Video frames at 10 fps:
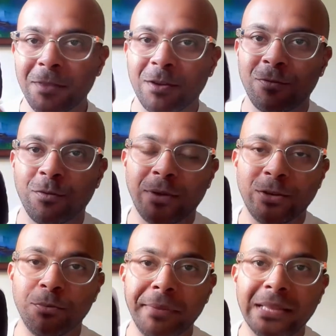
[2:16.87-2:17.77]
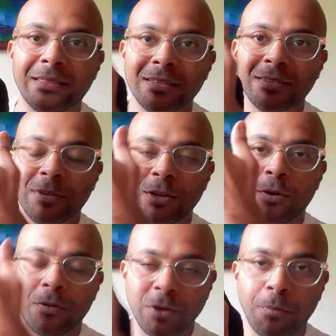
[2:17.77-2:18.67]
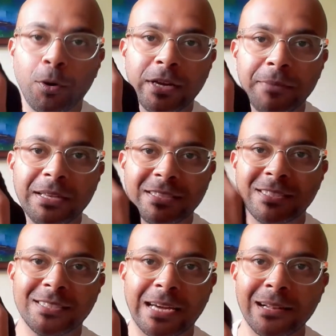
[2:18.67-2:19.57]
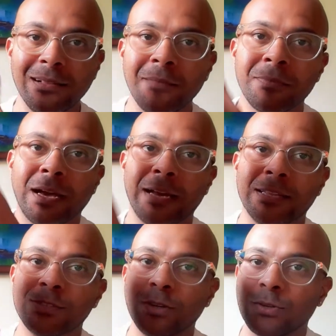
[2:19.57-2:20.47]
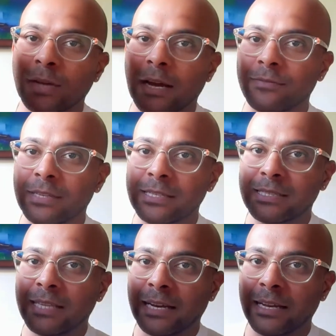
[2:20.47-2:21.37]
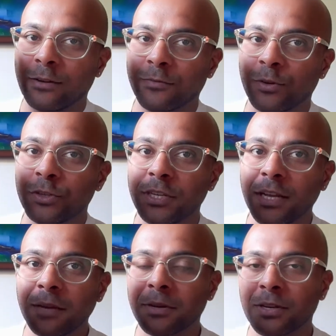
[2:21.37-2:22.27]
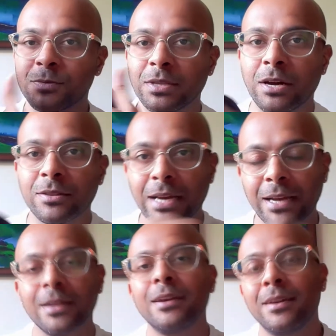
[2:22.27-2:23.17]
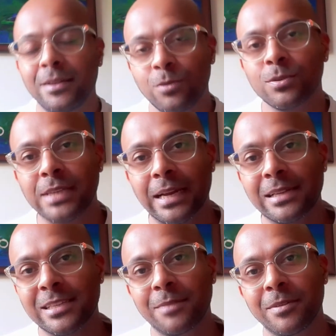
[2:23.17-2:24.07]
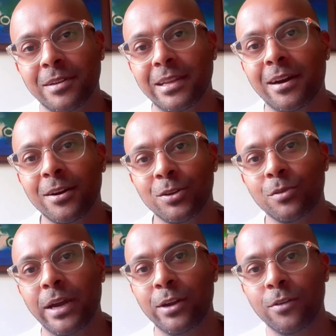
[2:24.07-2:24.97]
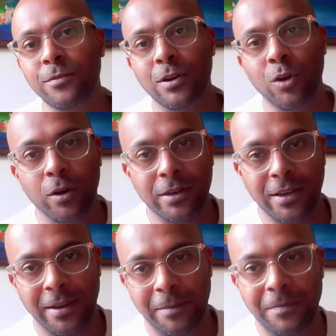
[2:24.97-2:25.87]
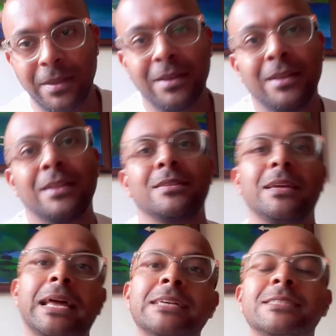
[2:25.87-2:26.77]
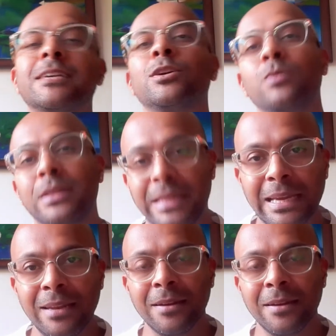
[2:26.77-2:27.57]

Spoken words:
for where you meet where your body meets the saddle, and it's good to have this thick layer of cushioning because without that those saddles can be really hard to ride on for a long time. The next thing you will need